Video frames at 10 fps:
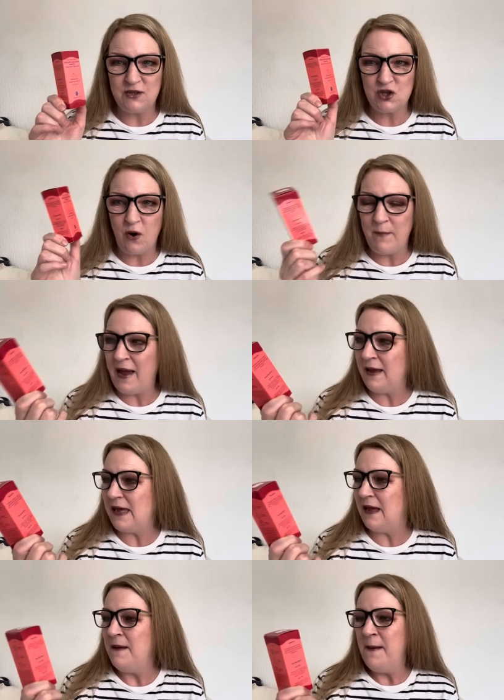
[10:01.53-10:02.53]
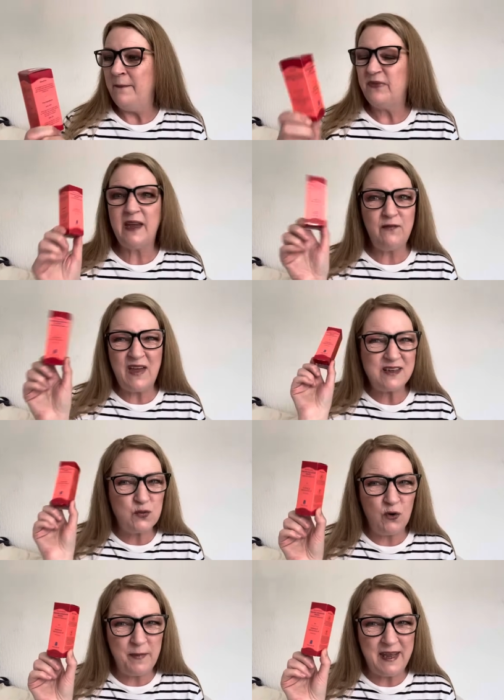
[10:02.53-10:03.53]
So I might give that to
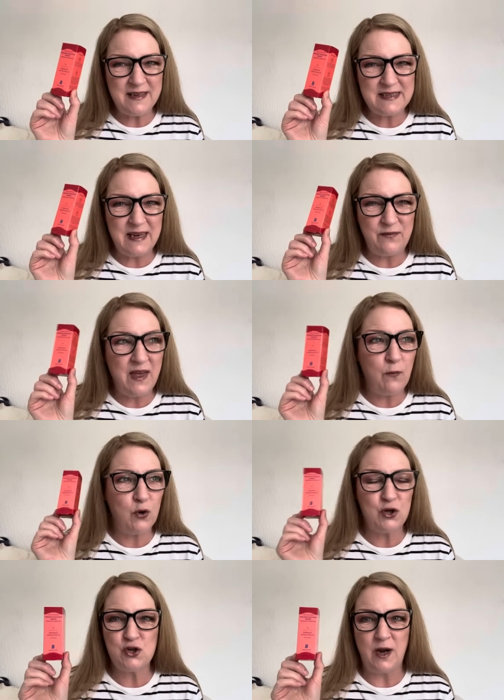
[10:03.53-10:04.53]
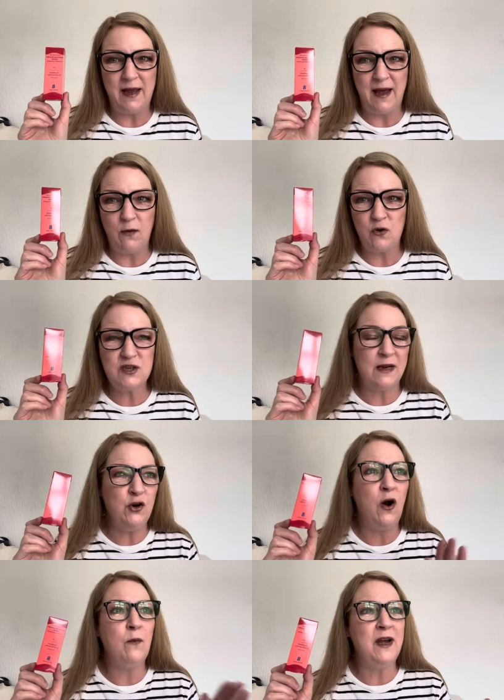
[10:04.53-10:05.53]
one of my kids, see if they want to try it out. Because I
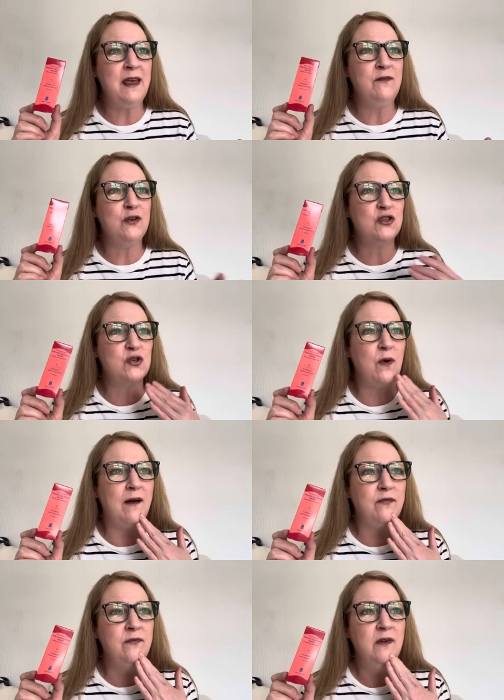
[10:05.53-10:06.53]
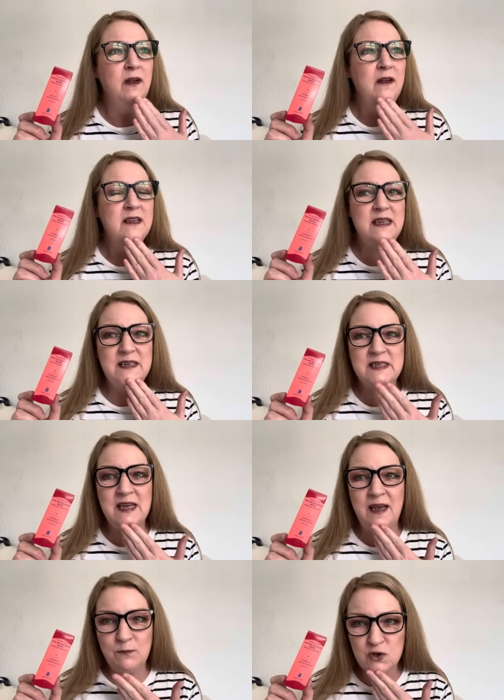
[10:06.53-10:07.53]
know how many of used to have the
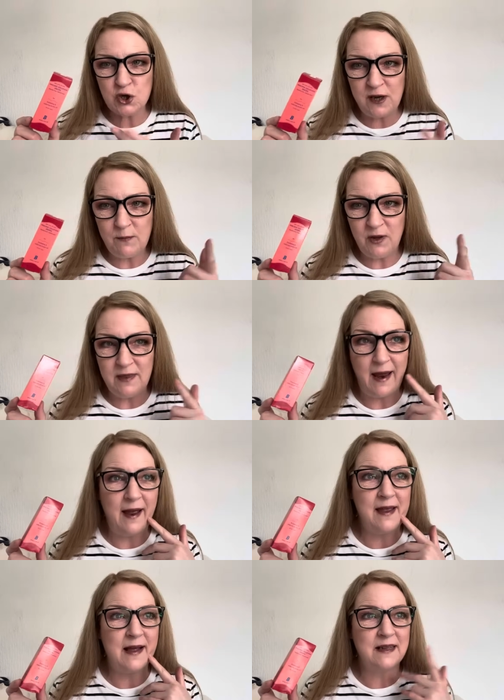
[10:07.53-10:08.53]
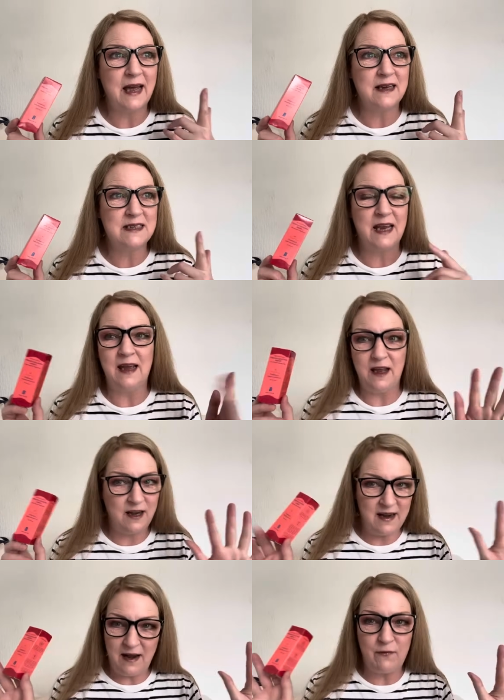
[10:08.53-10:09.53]
same treatment I had that day and
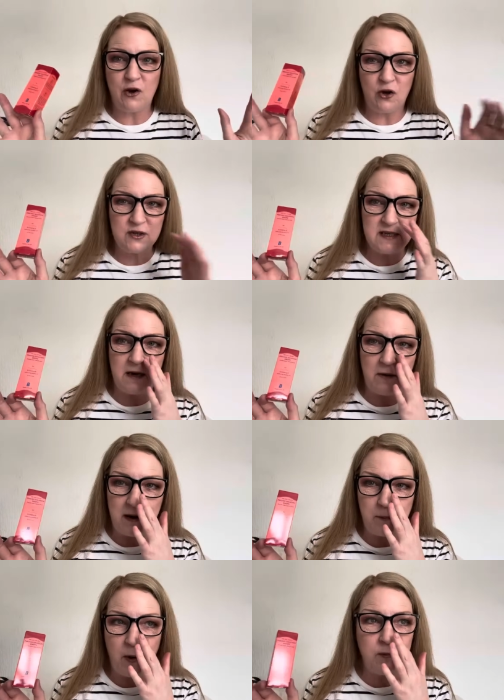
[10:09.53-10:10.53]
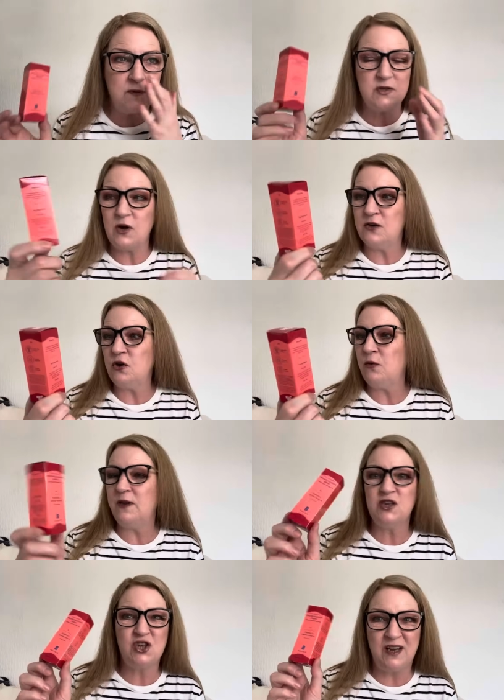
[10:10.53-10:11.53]
it never caused her any problems. So I don't know
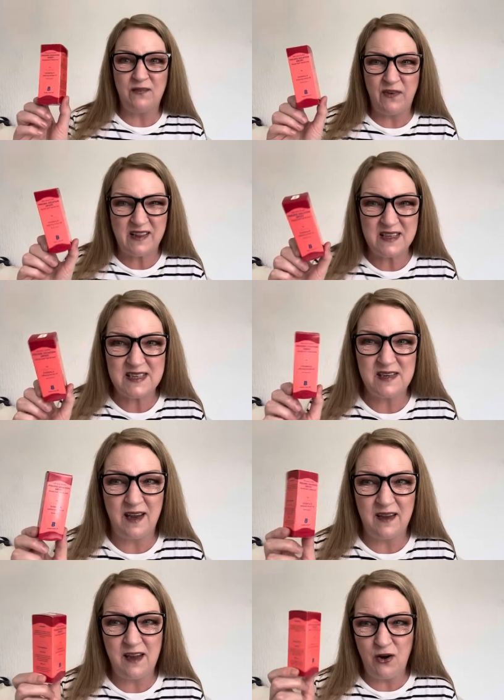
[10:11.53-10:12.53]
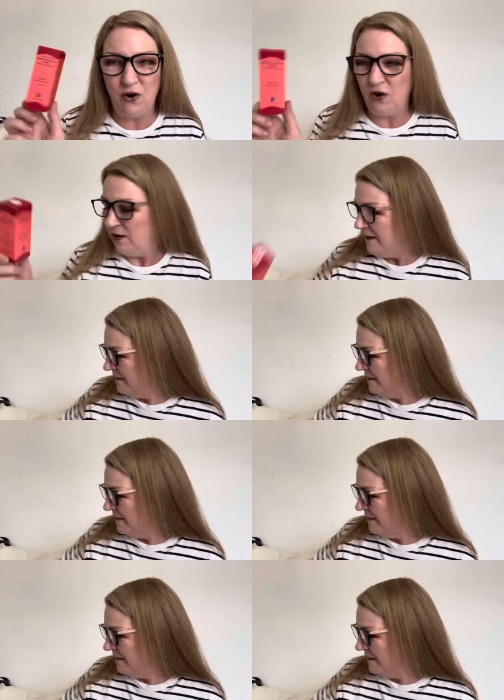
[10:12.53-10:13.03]
whether she'd fancy it, you know.